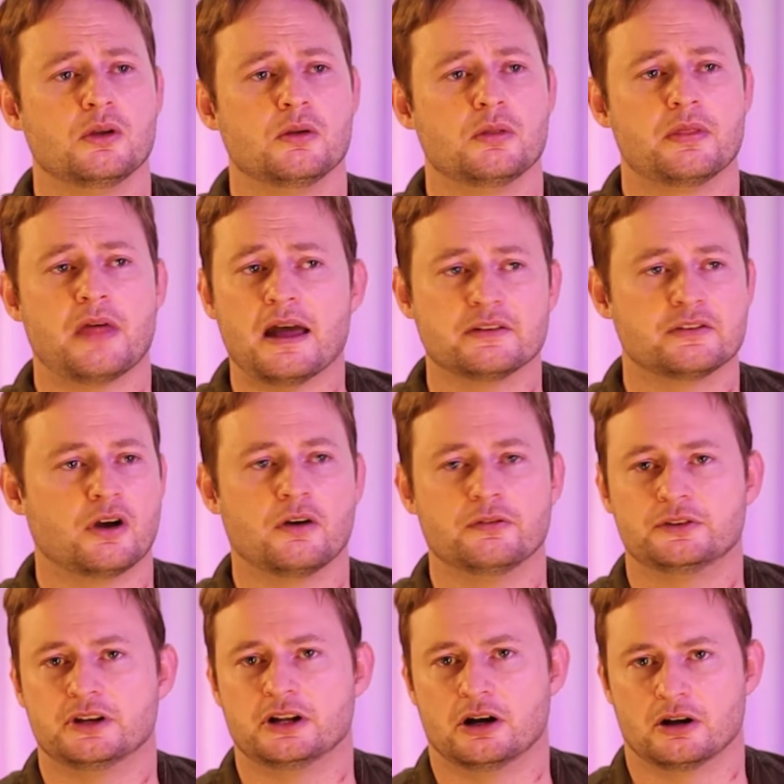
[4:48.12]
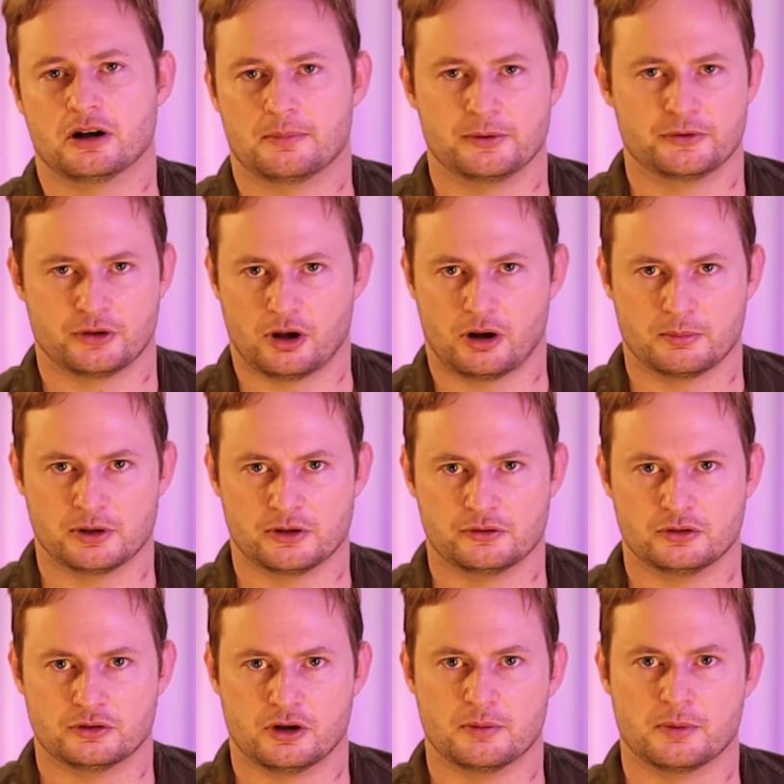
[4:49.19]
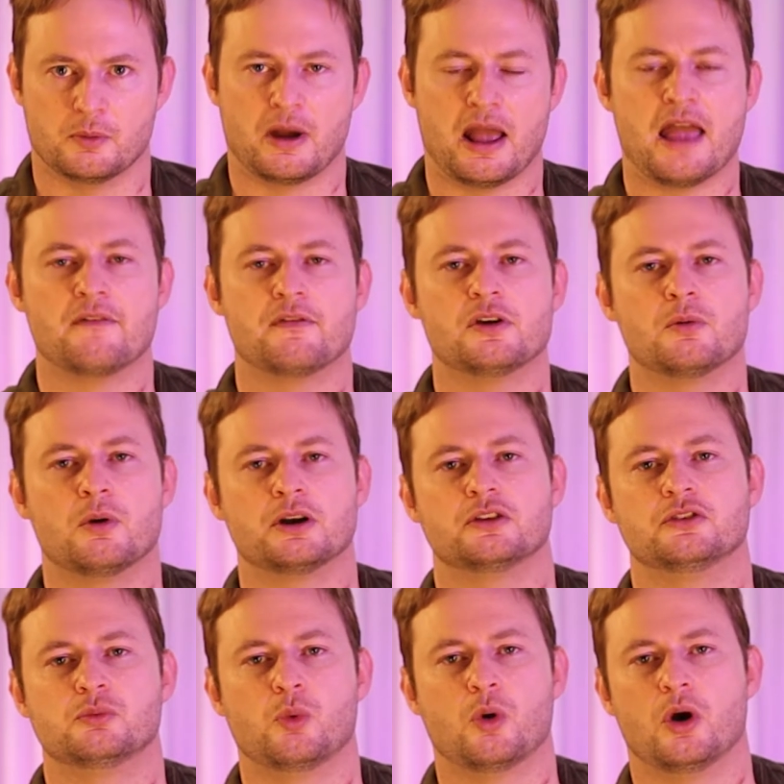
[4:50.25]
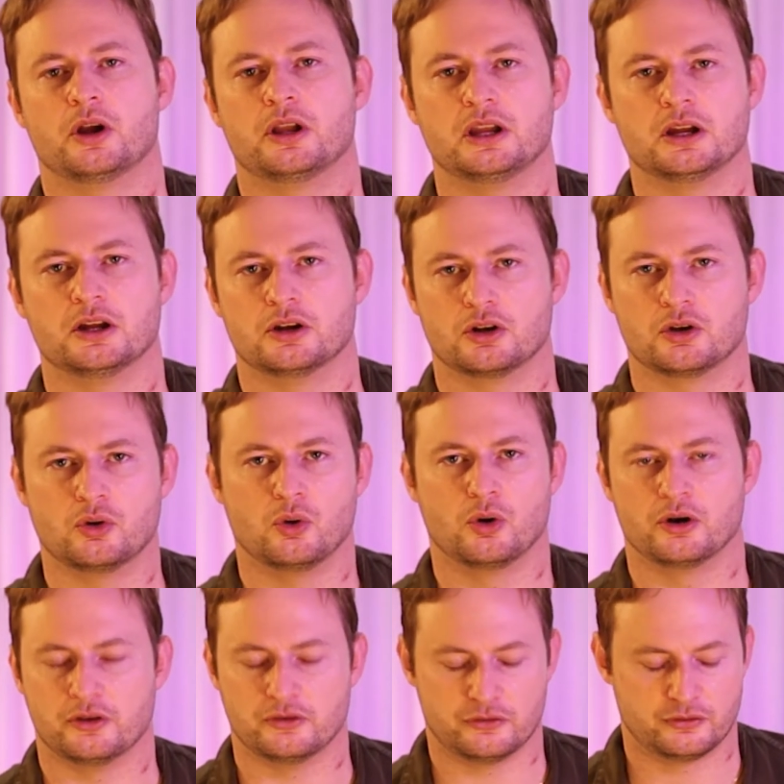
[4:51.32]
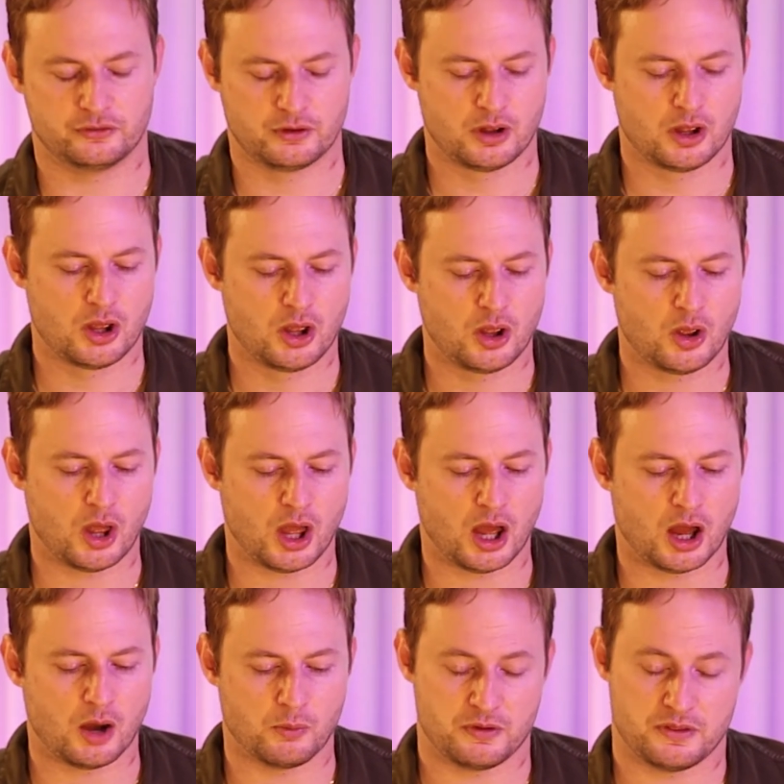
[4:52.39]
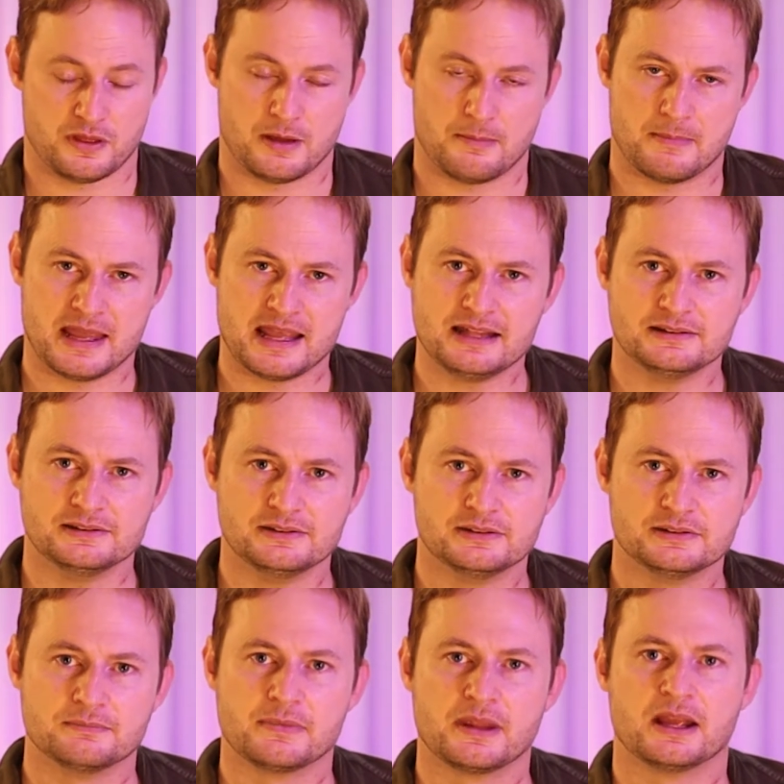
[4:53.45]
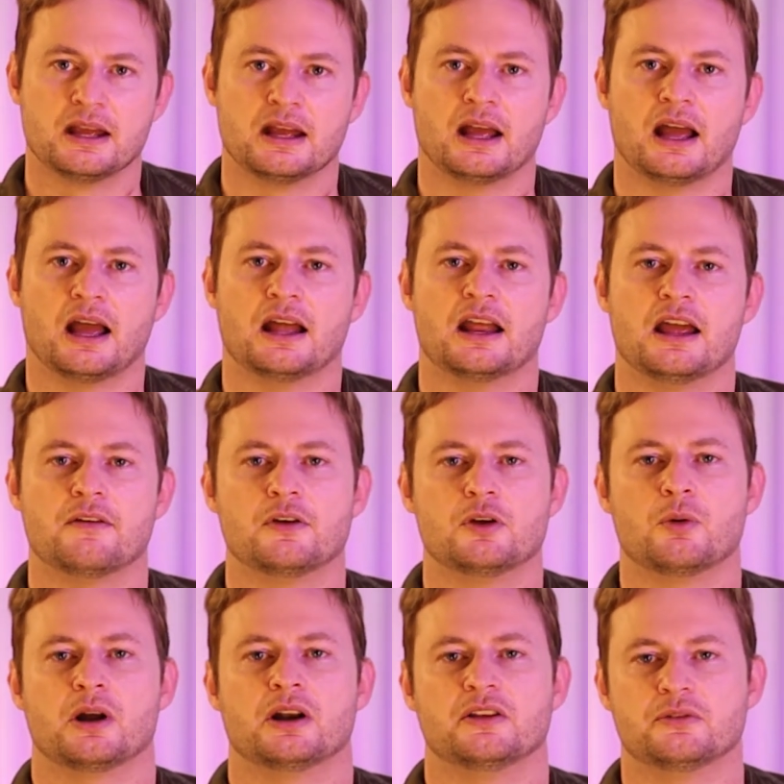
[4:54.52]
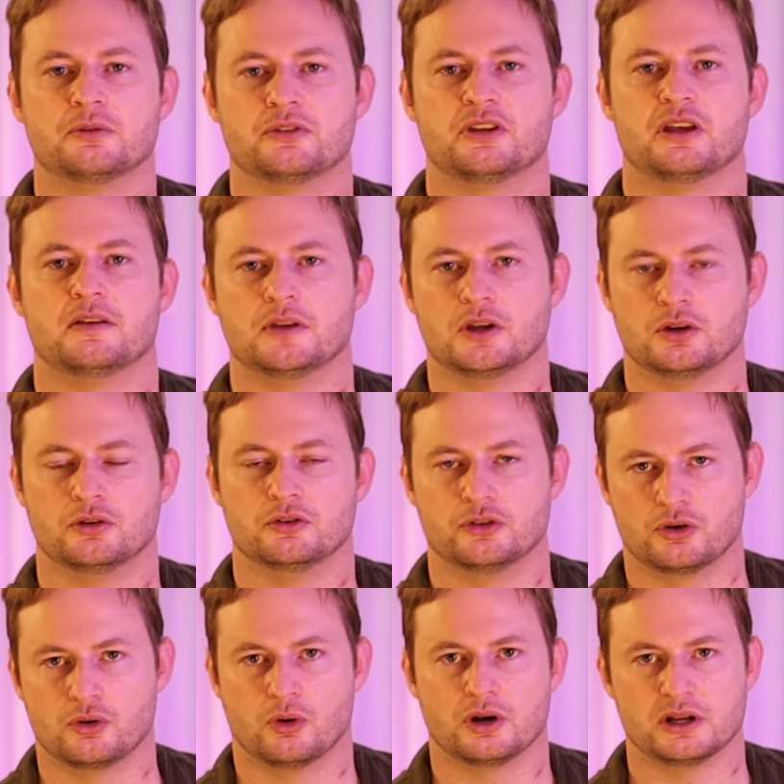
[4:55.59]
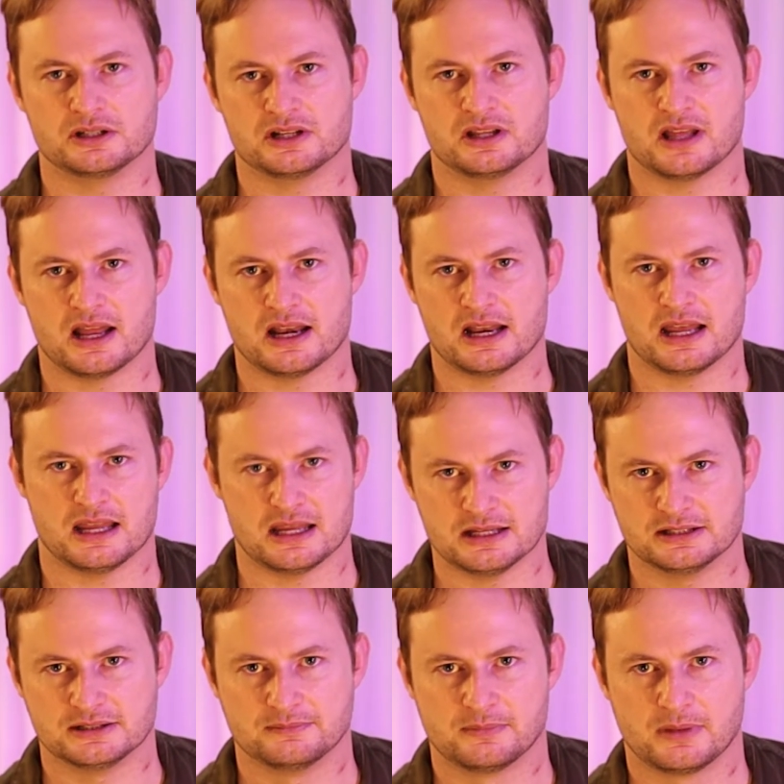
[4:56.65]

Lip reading: that's often held up as a communist utopia, where everyone is working in accordance with their means and everyone is receiving goods according to their need.